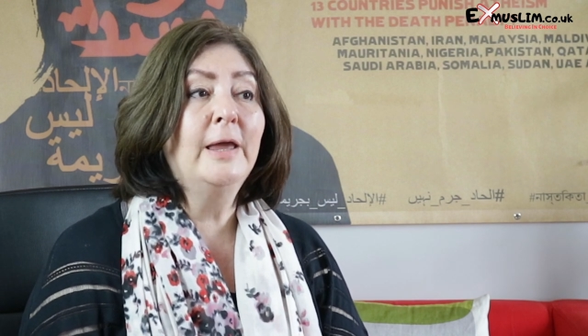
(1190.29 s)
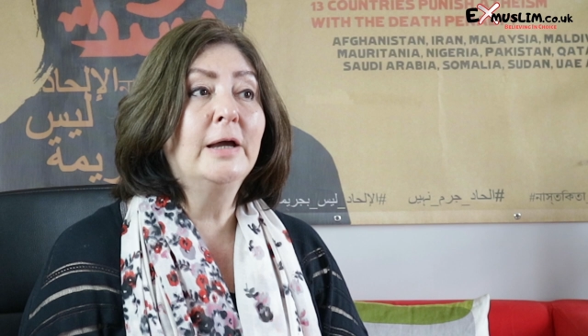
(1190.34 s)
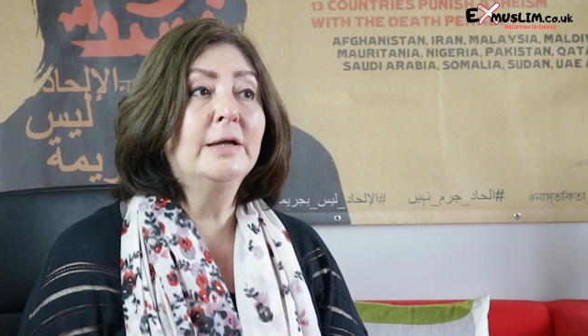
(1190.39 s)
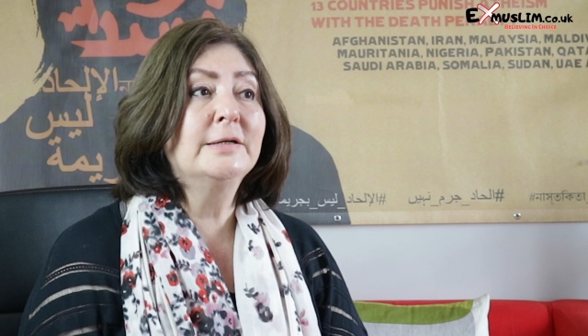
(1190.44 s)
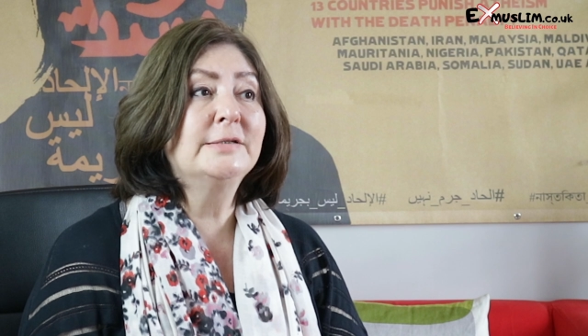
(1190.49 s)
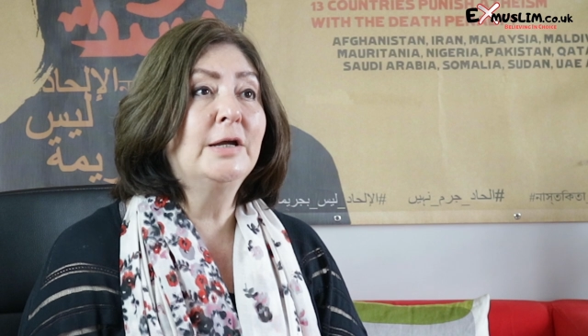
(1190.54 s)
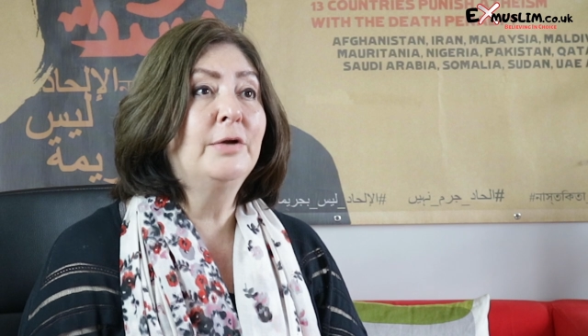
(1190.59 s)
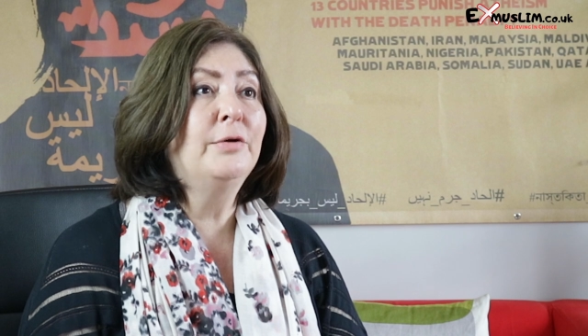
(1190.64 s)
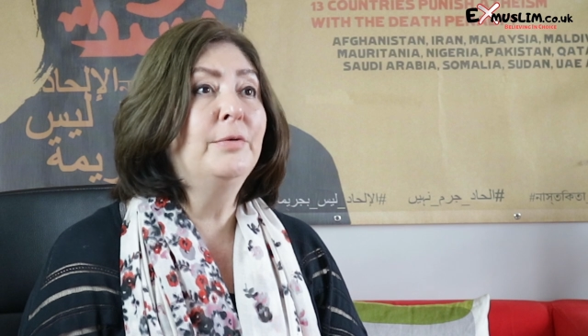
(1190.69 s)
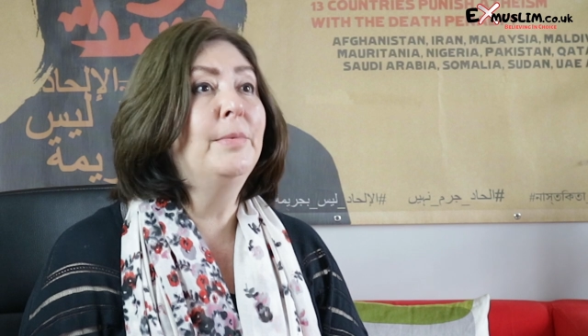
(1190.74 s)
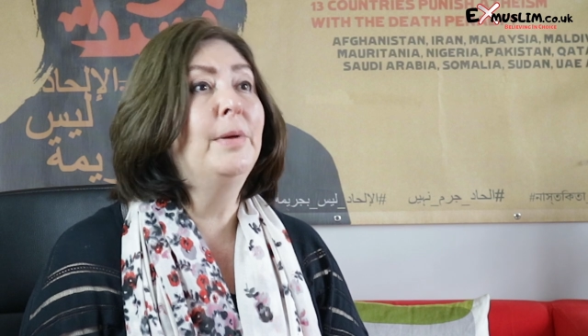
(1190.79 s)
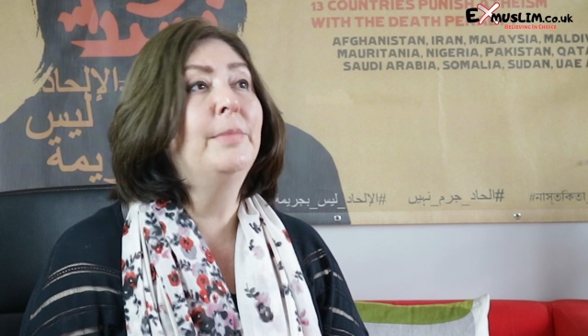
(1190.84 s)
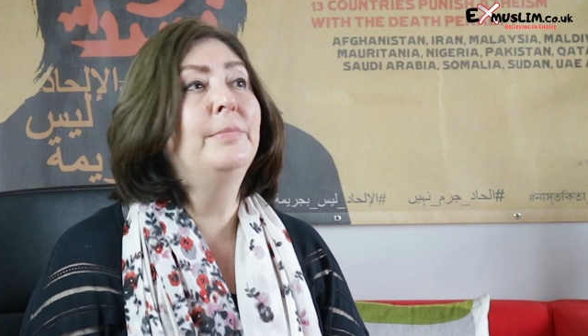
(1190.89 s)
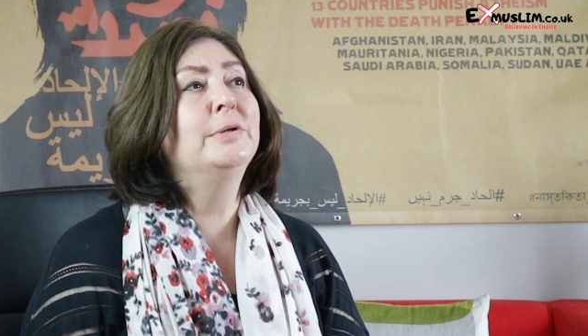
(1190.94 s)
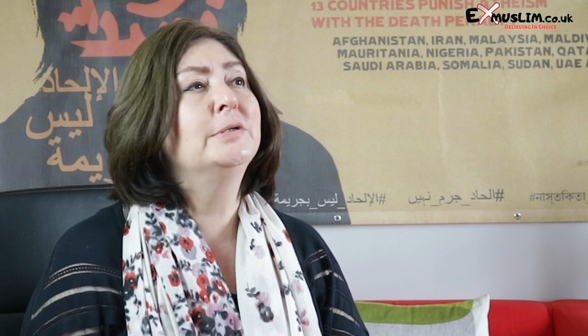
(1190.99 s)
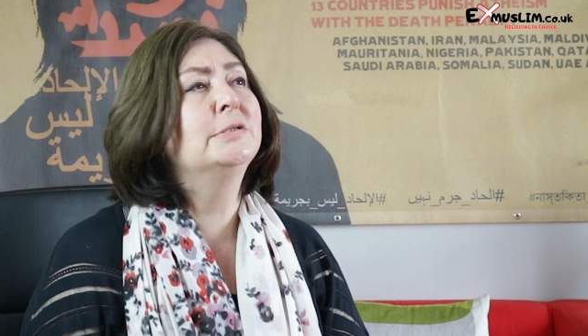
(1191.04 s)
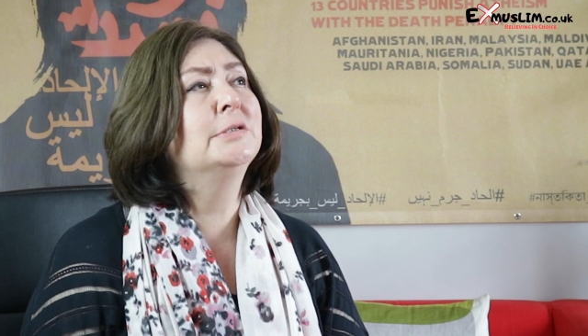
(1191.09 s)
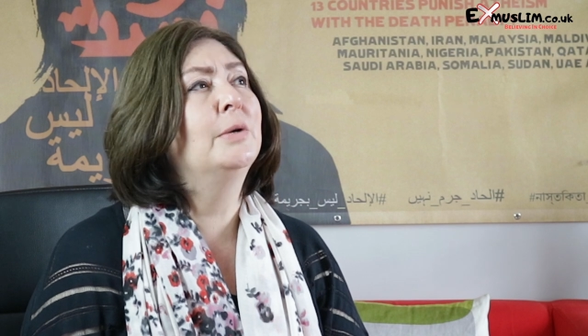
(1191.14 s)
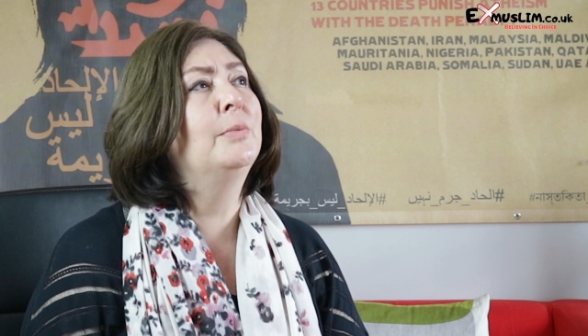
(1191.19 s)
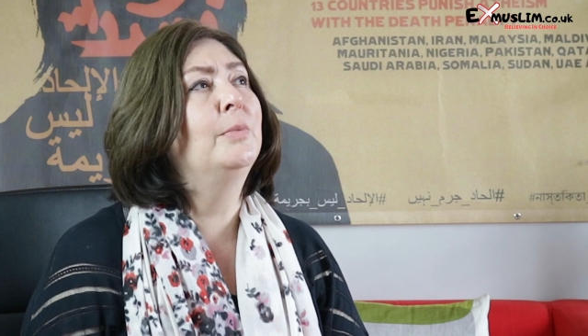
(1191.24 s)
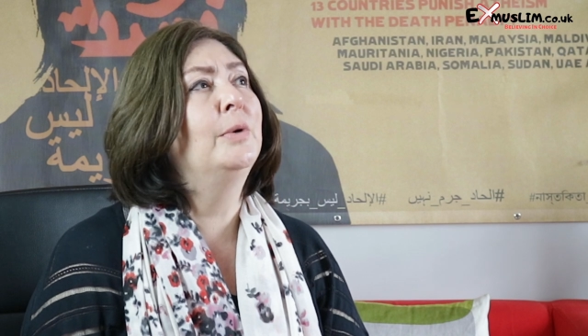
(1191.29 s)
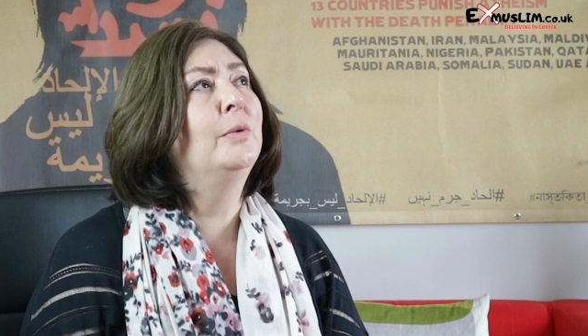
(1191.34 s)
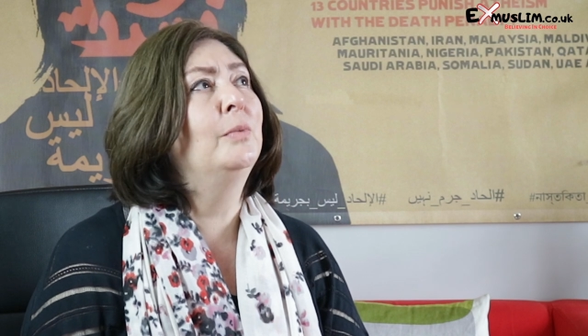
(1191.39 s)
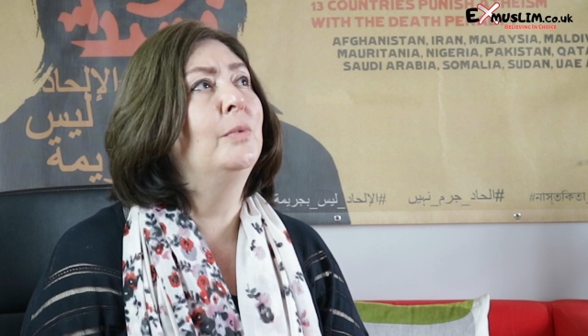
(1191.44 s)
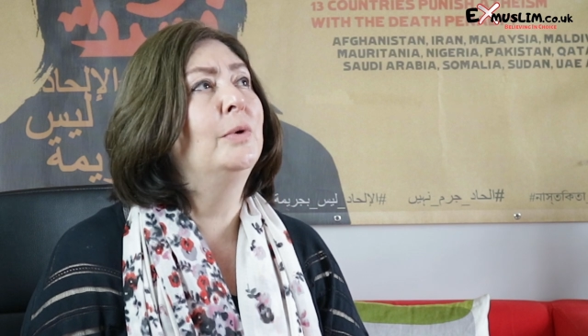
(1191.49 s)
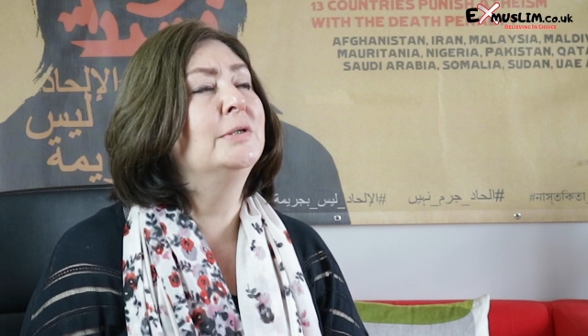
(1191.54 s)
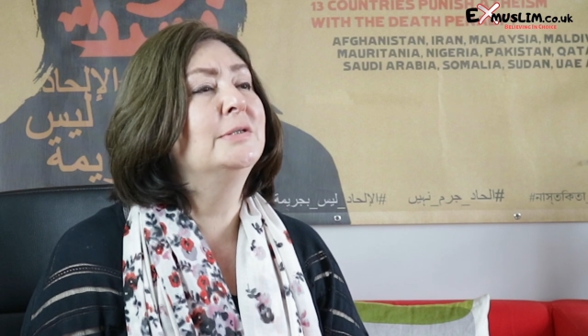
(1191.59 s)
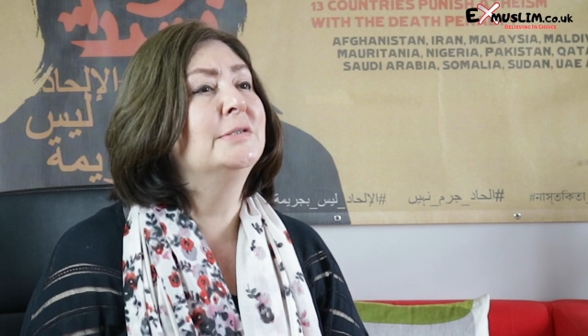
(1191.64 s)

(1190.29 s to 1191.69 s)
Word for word: yeah, because I remember someone